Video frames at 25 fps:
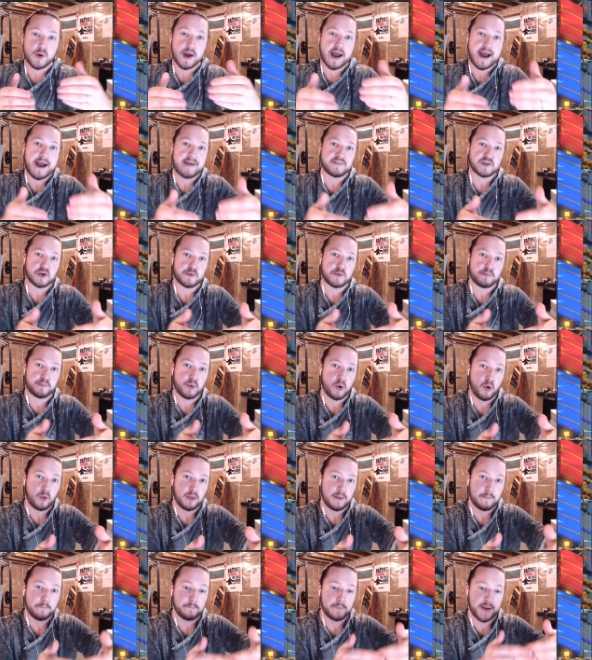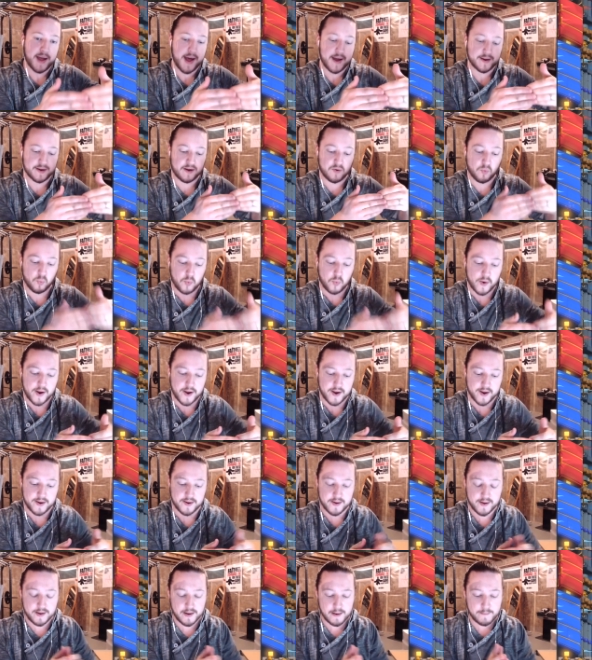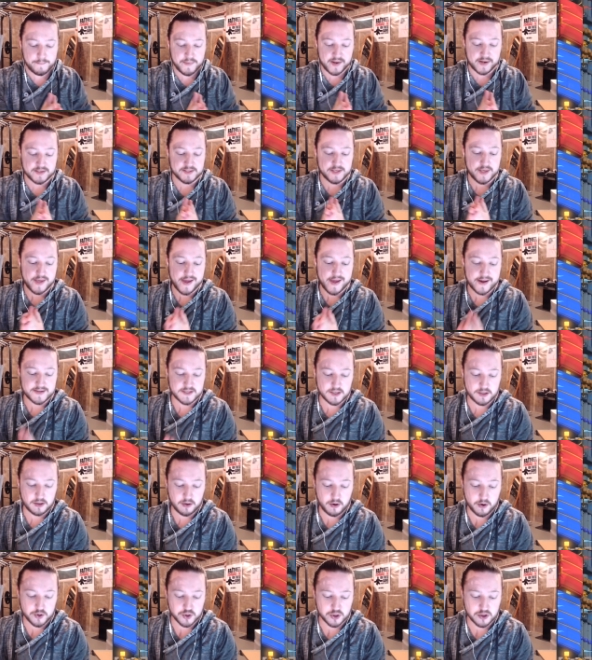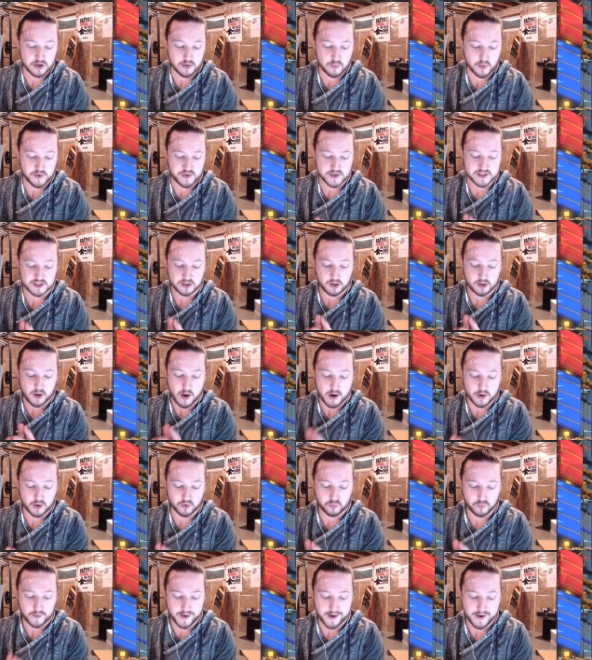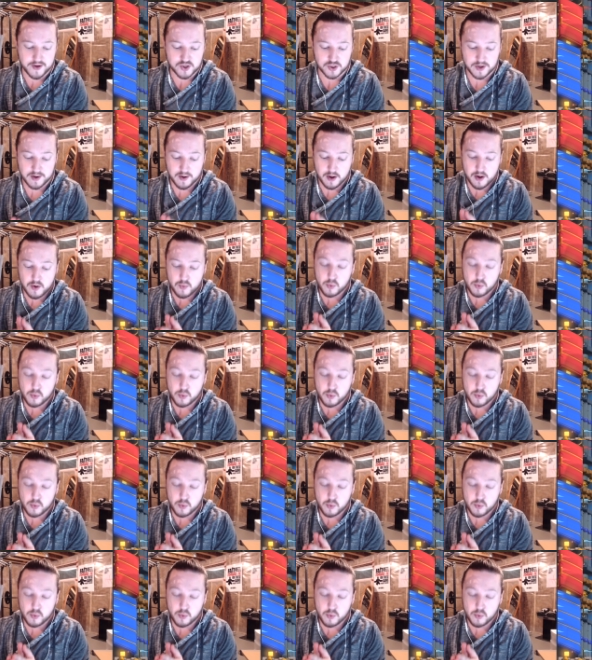you have to pull them back away because the executioner with his longer range